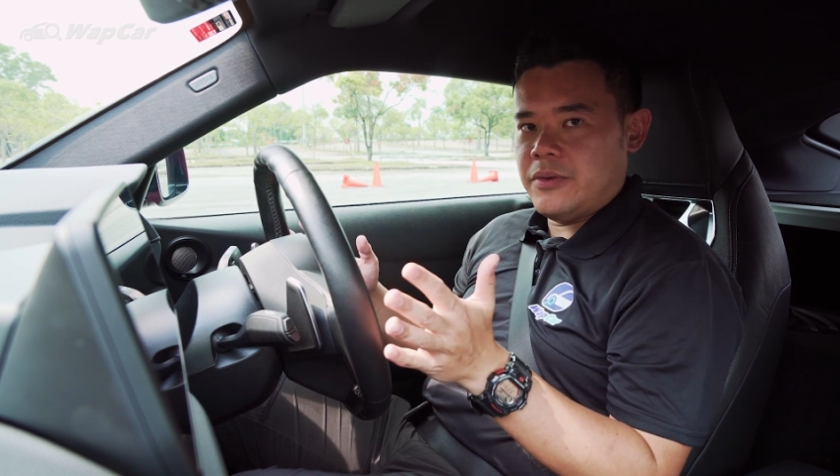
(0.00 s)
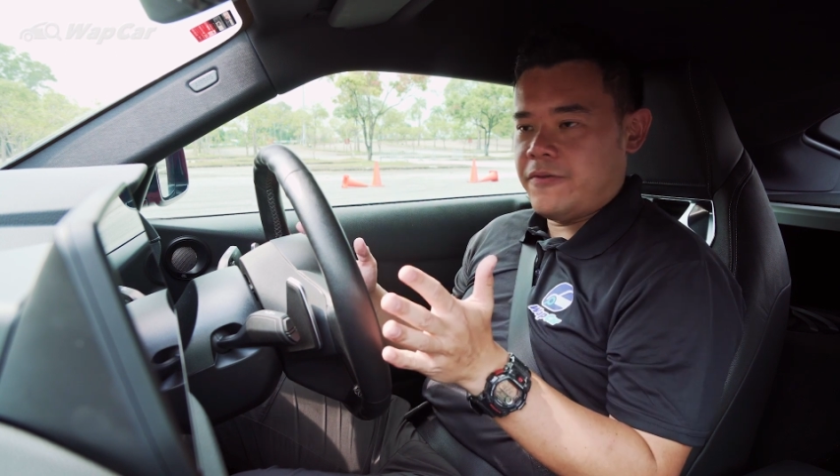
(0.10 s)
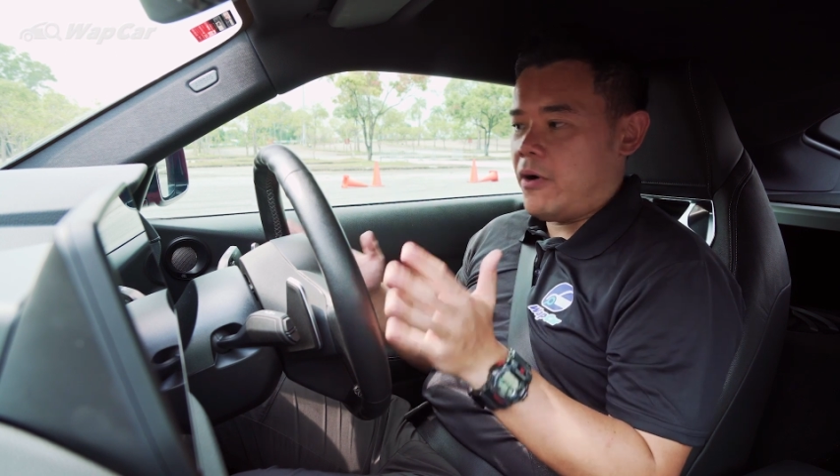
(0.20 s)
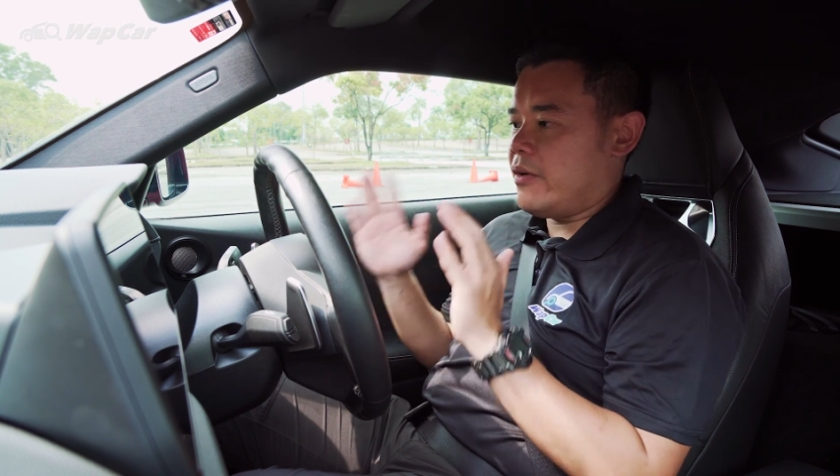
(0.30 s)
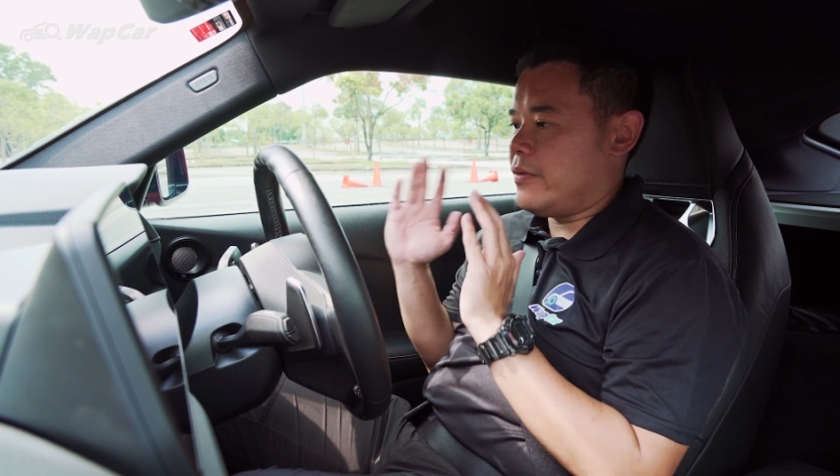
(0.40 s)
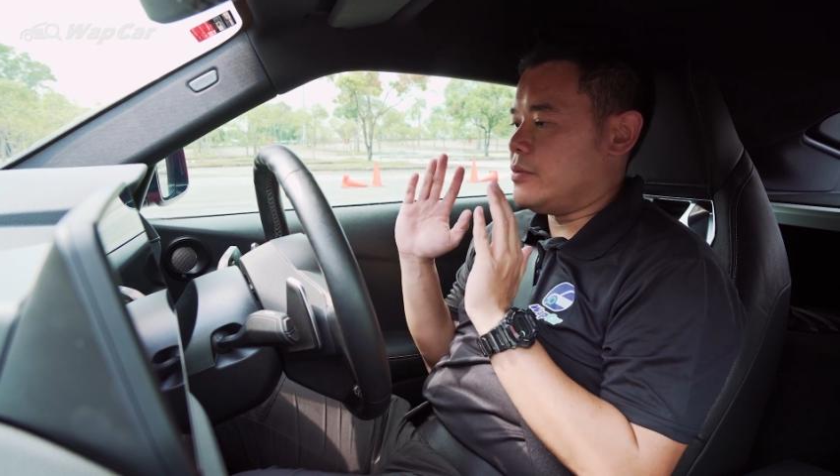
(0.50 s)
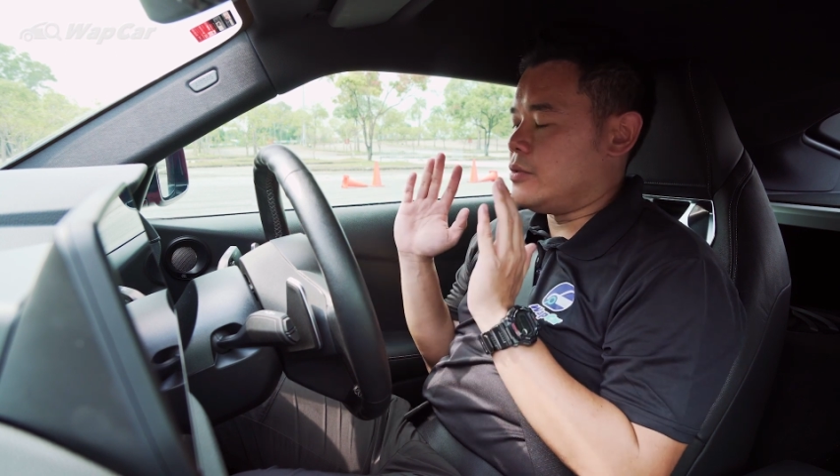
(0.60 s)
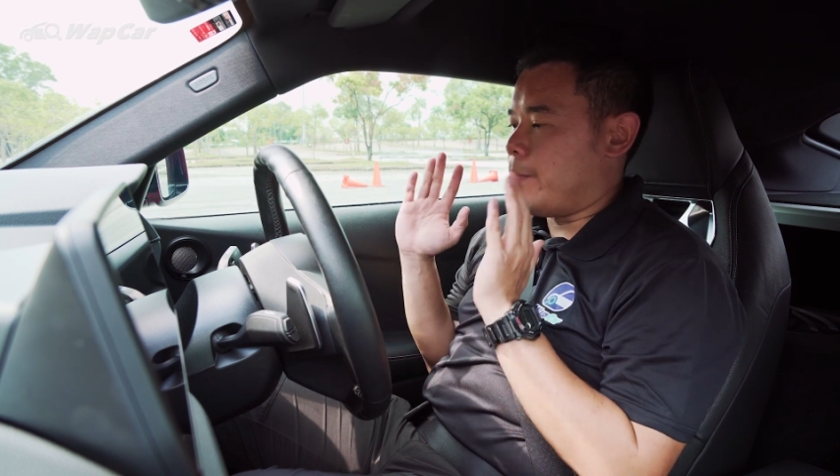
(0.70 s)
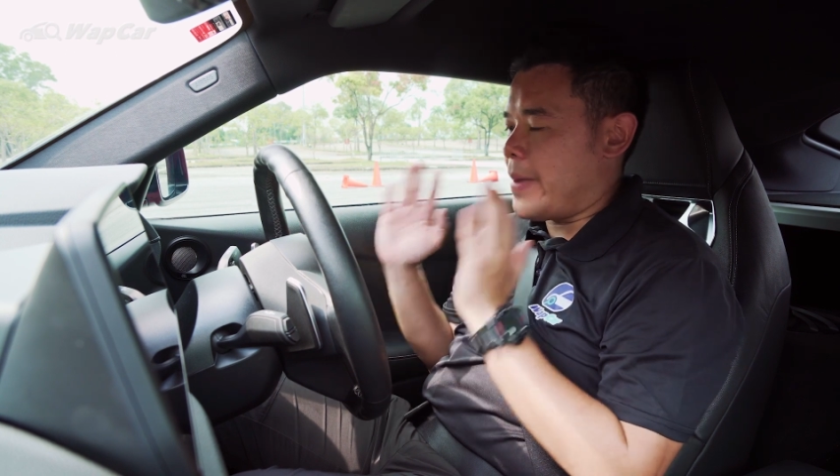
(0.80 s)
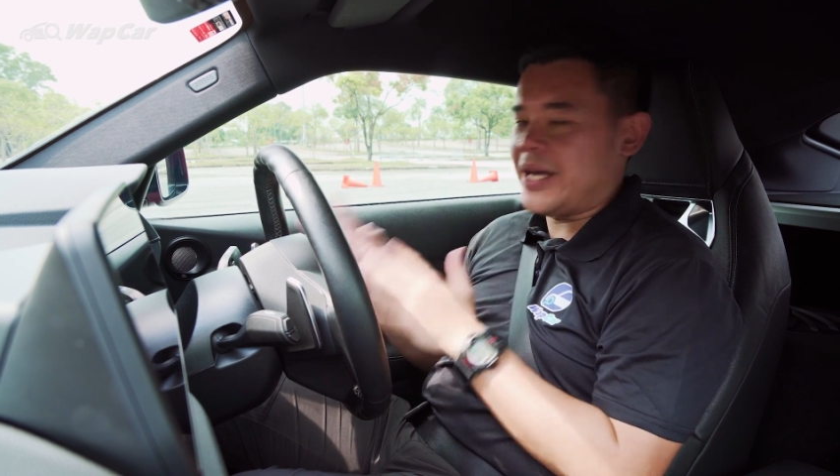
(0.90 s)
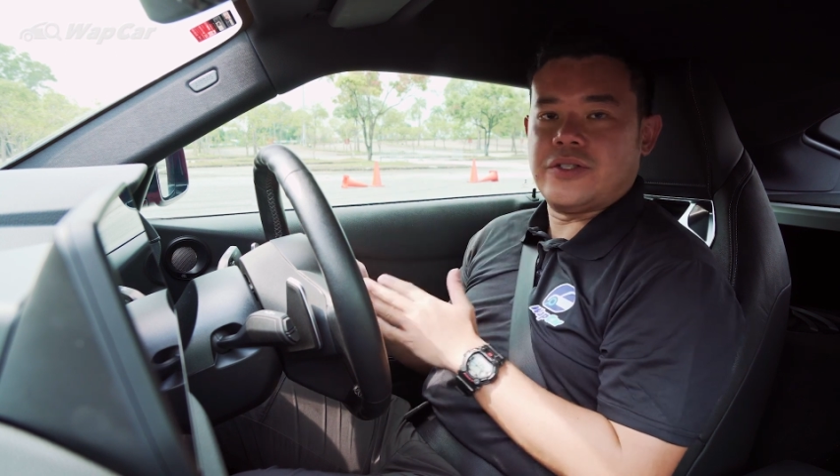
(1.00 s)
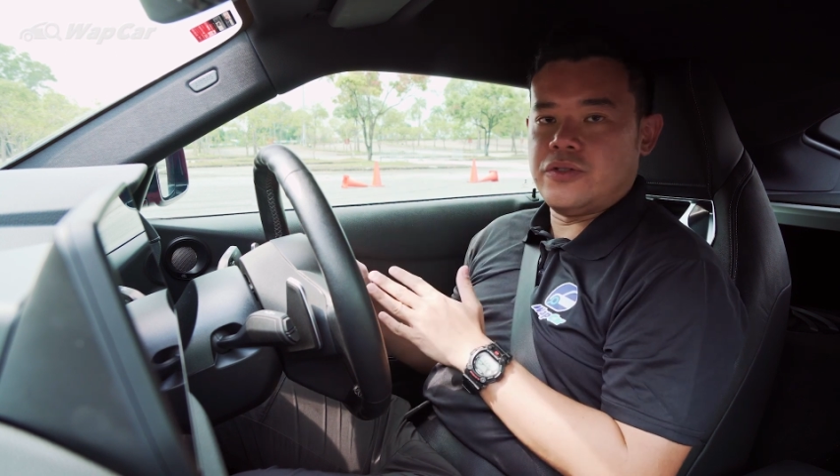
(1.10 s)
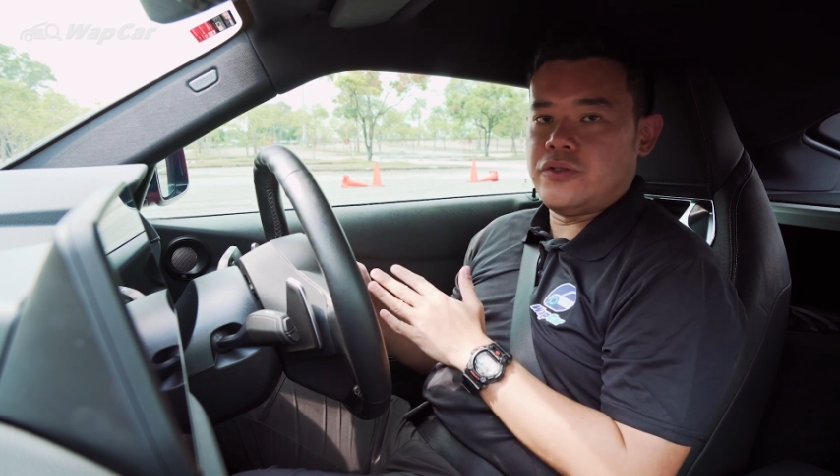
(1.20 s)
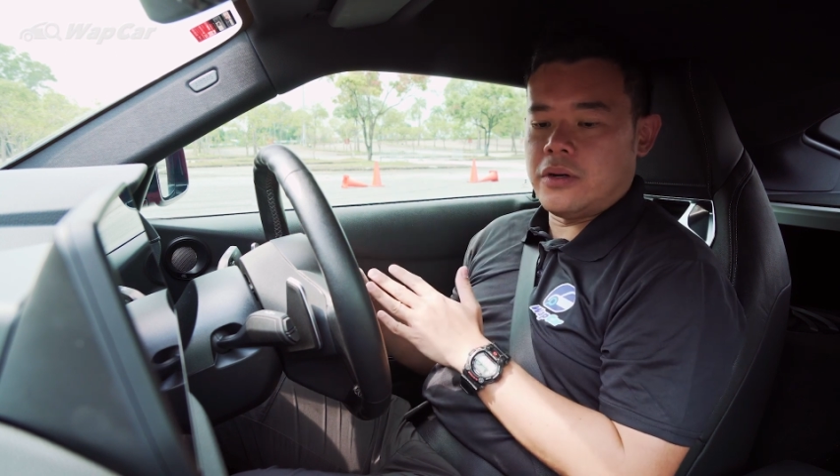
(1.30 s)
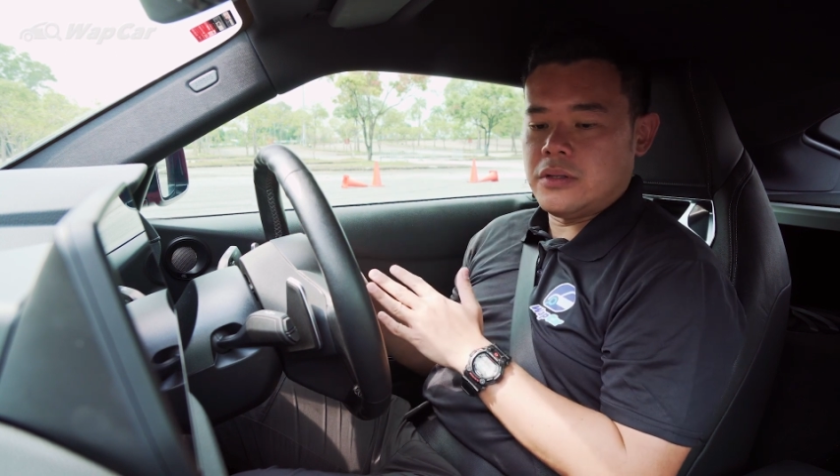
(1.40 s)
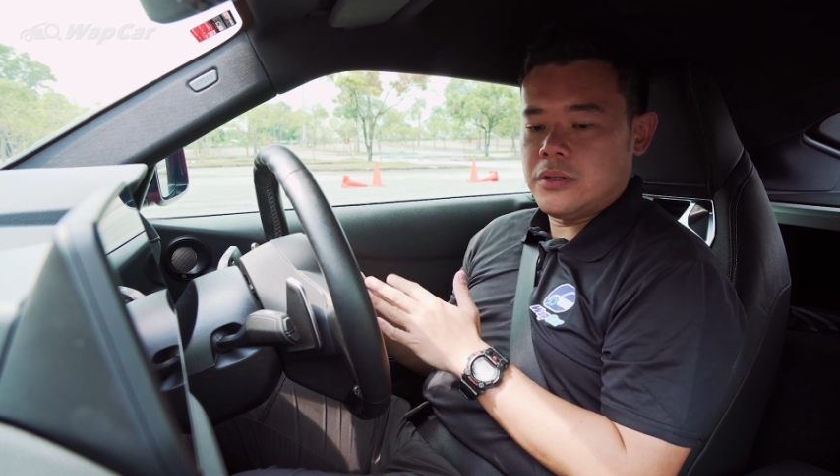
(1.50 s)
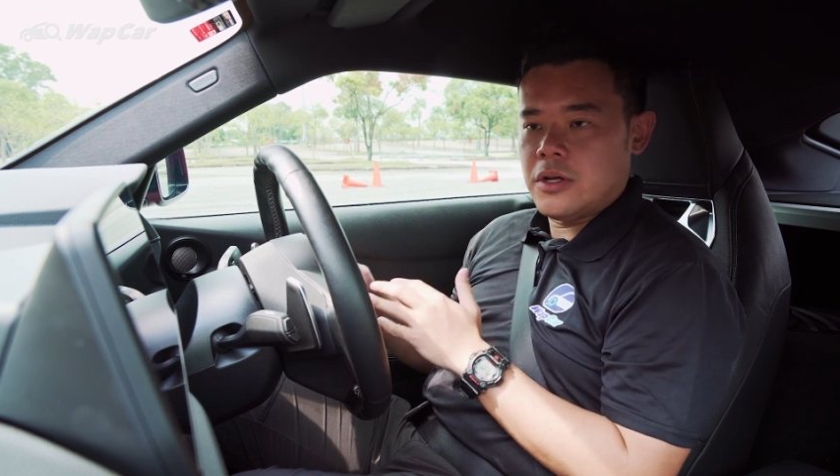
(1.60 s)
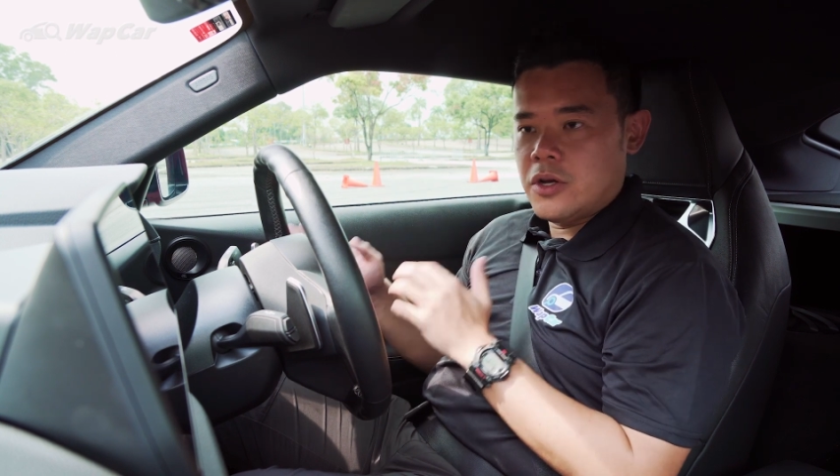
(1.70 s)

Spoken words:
before I even mash the throttle,